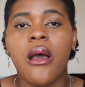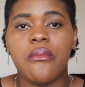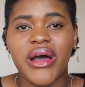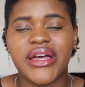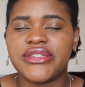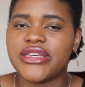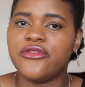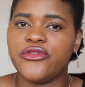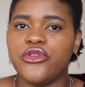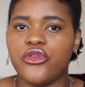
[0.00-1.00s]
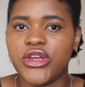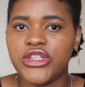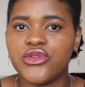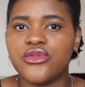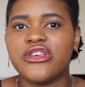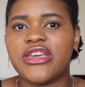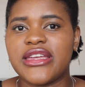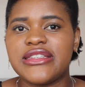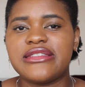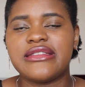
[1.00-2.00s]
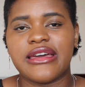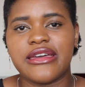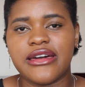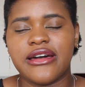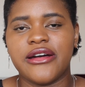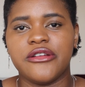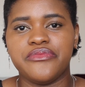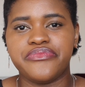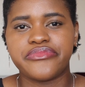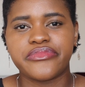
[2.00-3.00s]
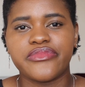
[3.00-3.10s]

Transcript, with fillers: but if you're going to get like um